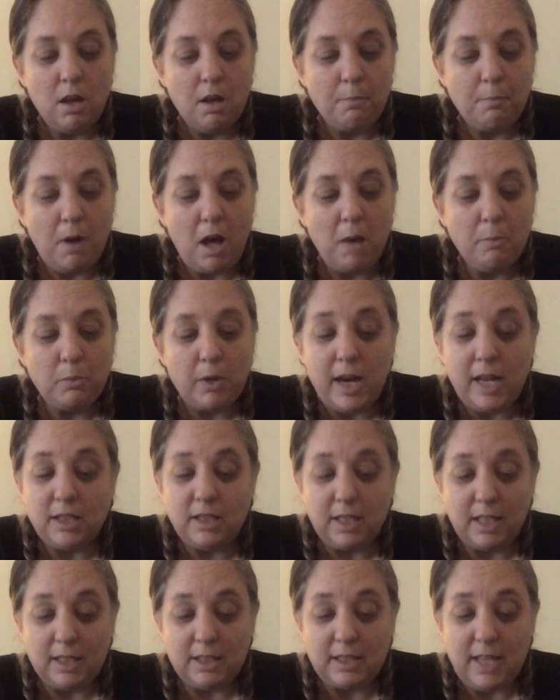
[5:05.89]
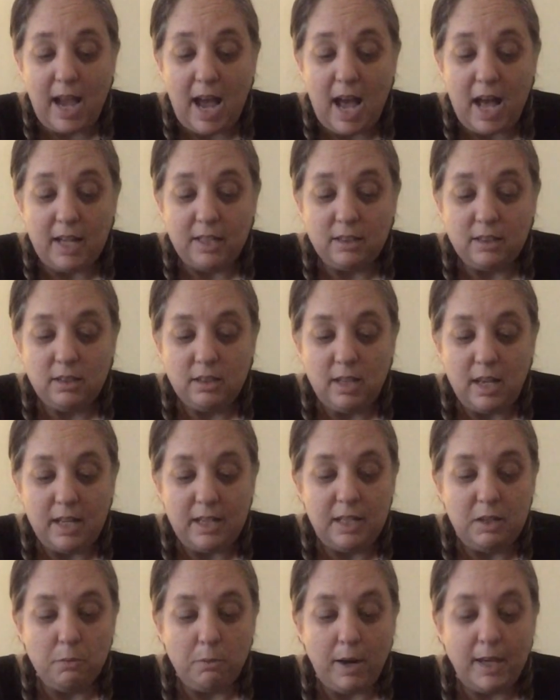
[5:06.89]
Mom ran to get Dad, and
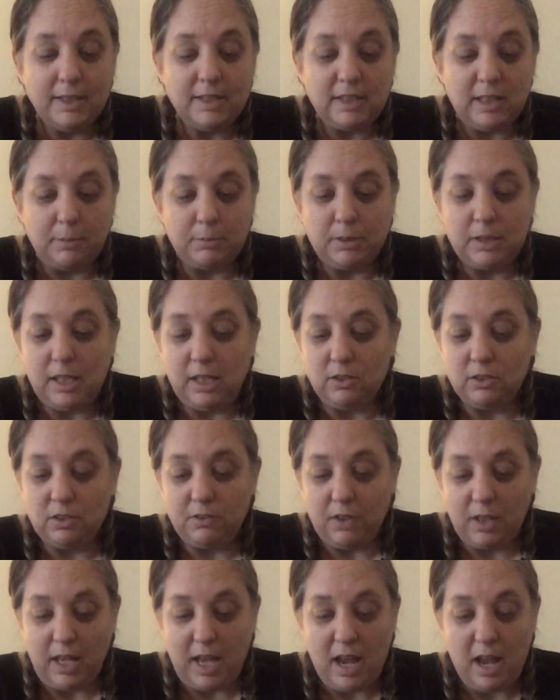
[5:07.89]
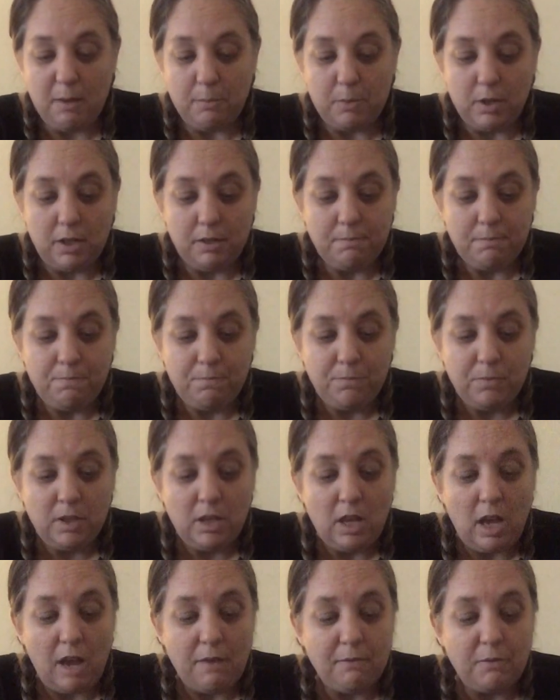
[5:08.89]
he raced upstairs for the camera.
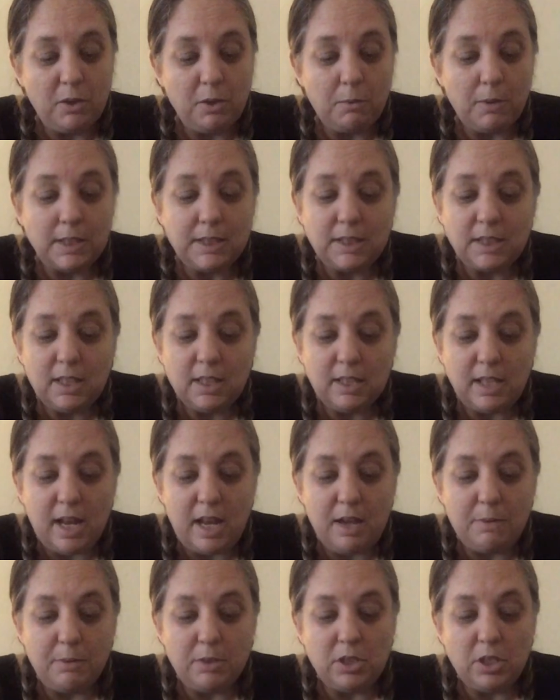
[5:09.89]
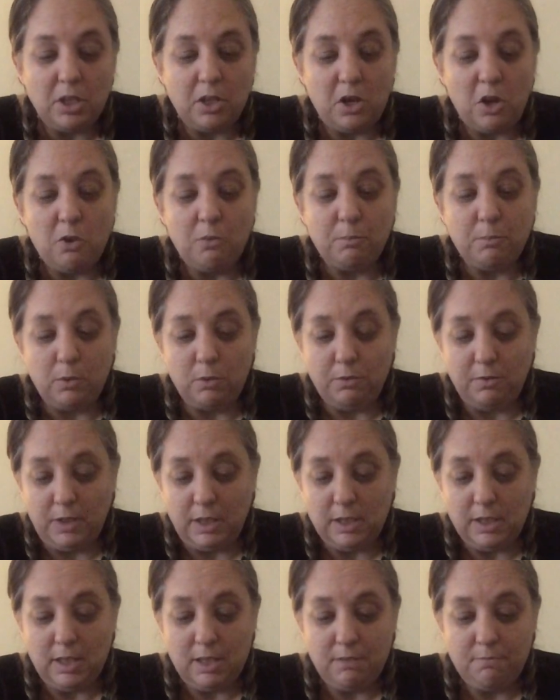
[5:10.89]
And for the rest of the day, we took home
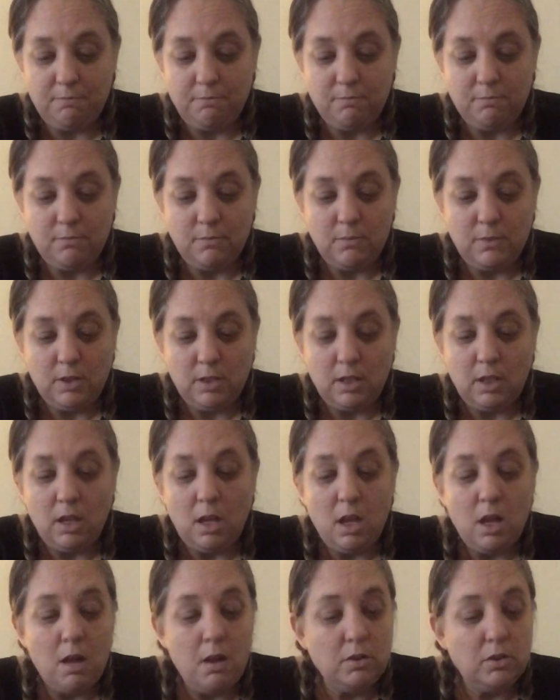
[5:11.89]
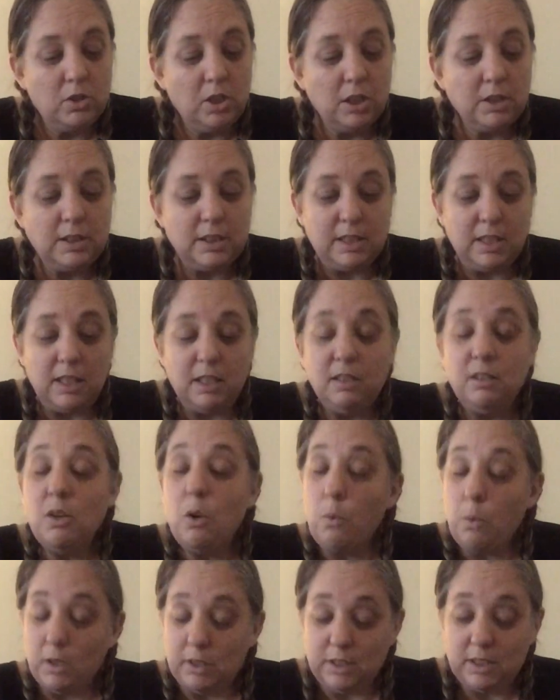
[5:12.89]
movies. Tootsie
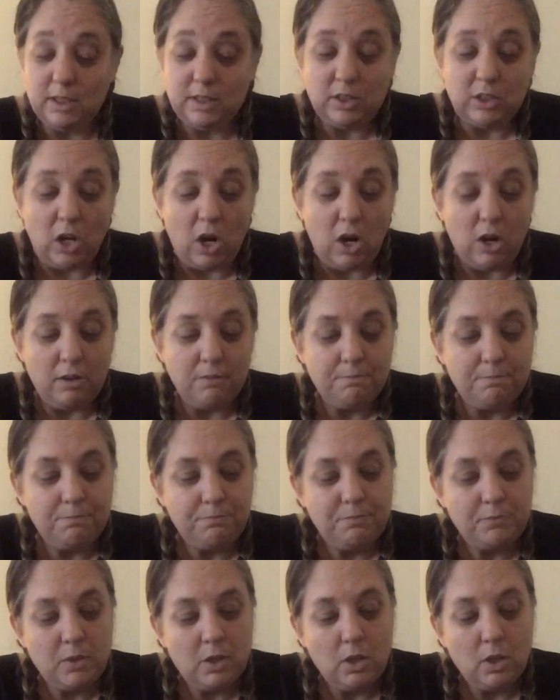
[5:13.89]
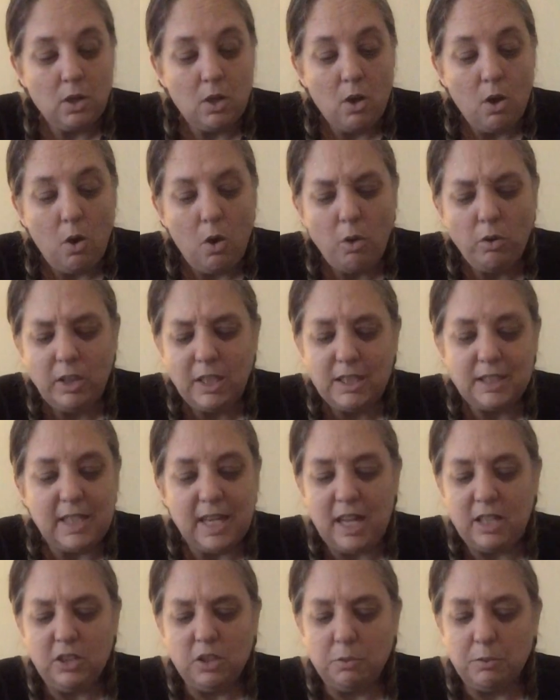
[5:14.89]
was the star. Only
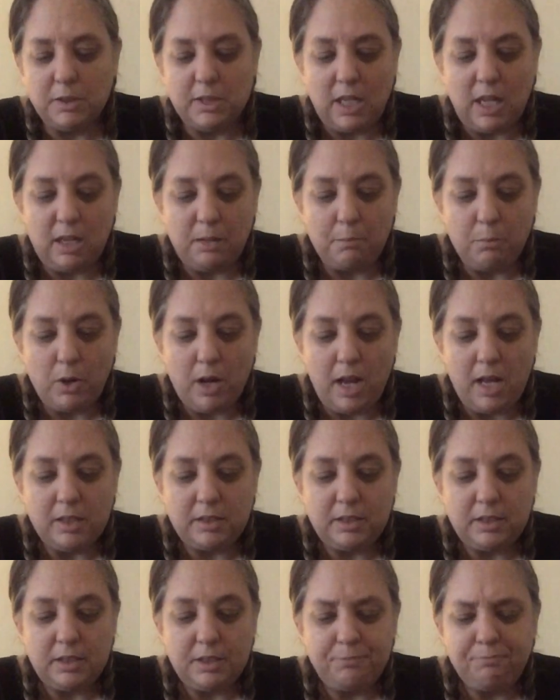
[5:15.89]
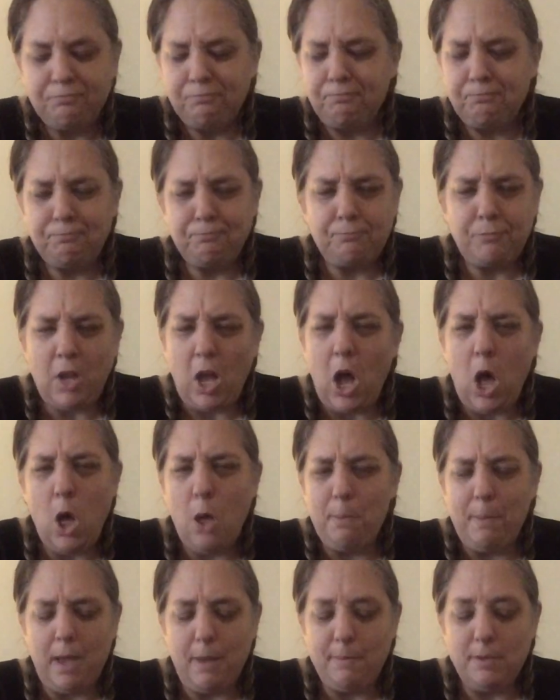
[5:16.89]
Daniel was unimpressed.
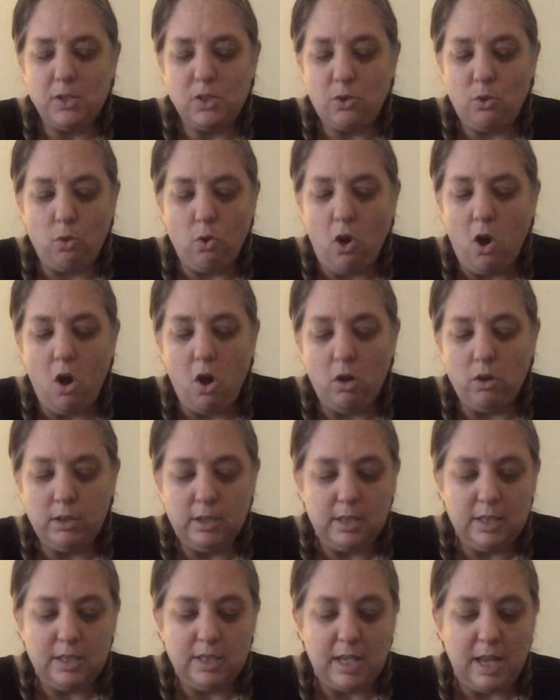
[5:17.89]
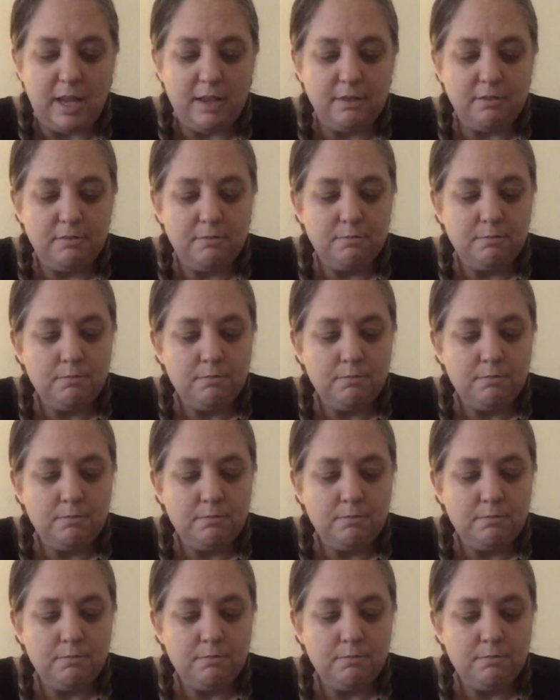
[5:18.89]
All babies crawl, he said.